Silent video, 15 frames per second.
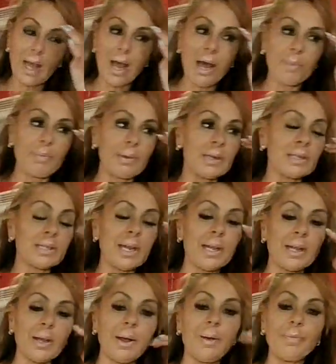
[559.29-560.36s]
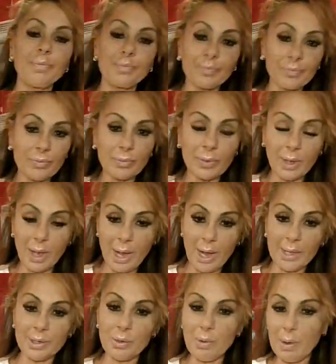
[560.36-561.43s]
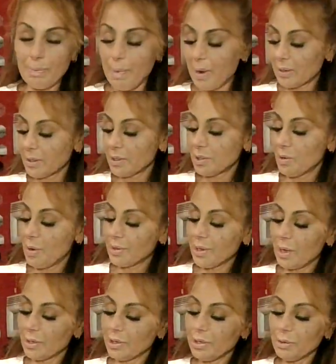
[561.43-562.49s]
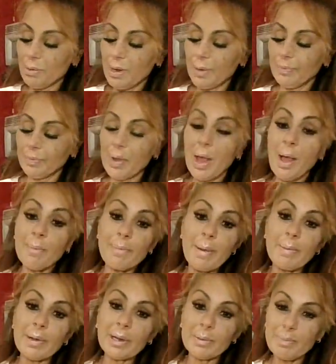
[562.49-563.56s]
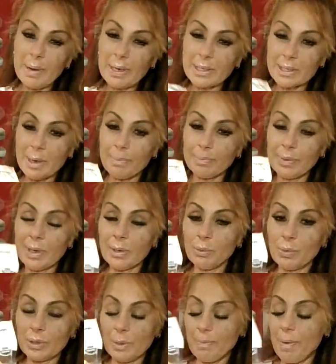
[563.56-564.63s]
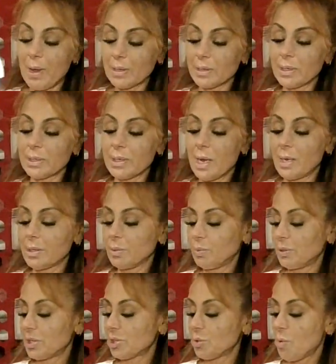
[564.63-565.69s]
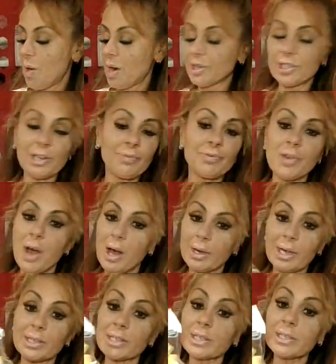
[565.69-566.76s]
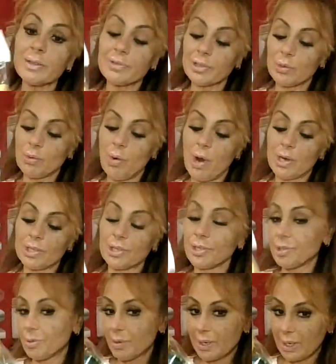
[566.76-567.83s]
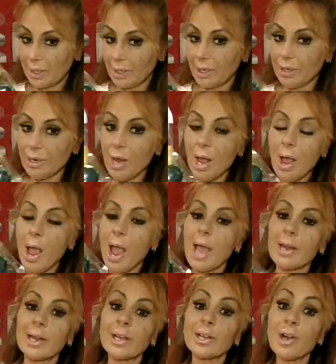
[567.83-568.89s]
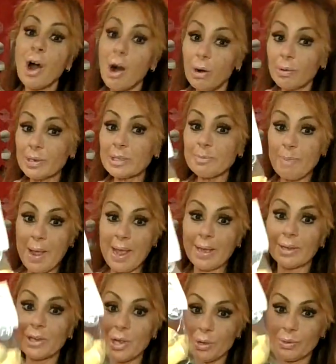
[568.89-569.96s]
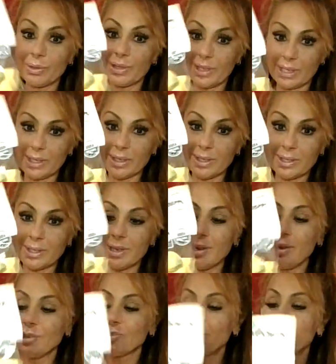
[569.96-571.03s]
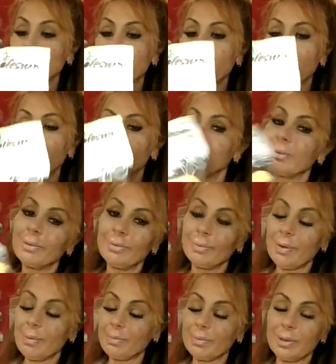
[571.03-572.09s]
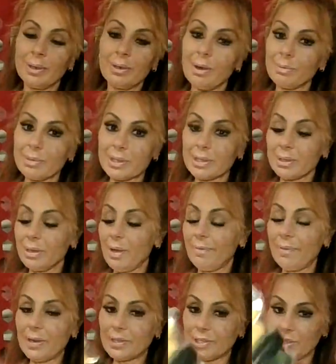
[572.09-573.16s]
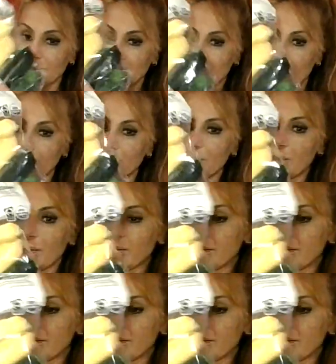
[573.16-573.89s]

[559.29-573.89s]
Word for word: that, but it's like, I don't want pasta, so I thought, you know what, maybe I could make something with the pasta sauce with the squash. If not, I just love squash and zucchini, and I could always panko this. So I'm like, you know, I just love veggies, so I thought